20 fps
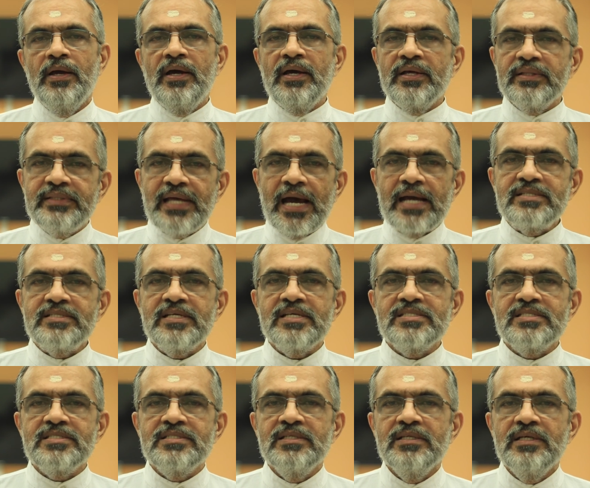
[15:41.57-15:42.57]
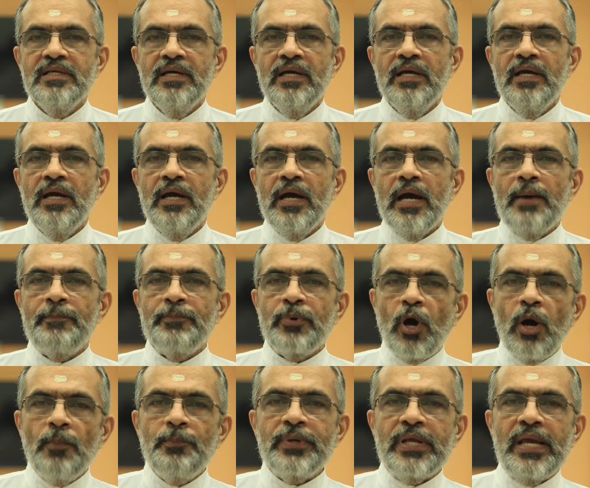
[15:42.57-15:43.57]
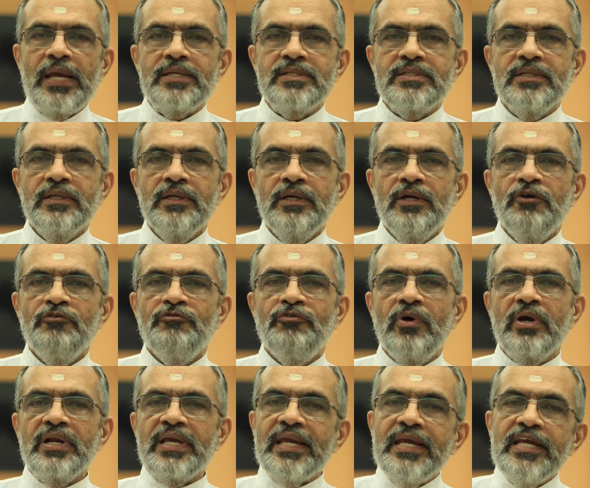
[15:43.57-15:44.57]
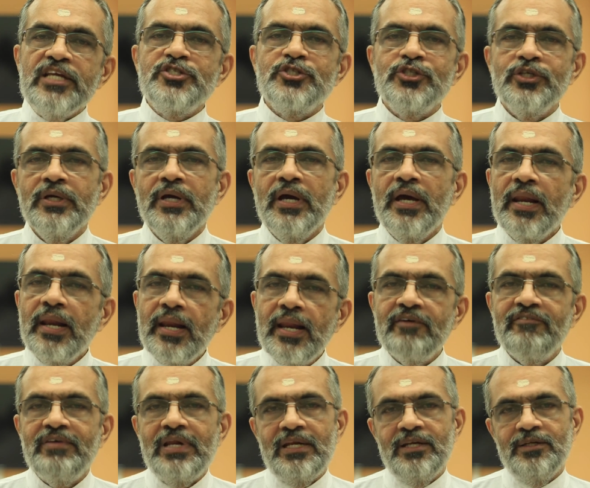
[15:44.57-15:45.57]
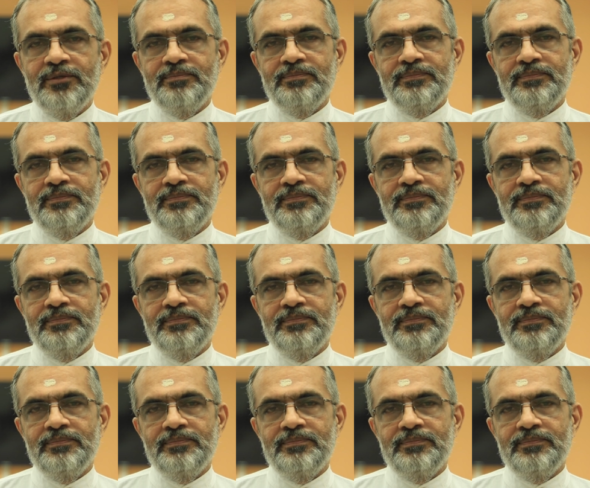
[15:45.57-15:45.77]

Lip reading: that is appropriate for each level.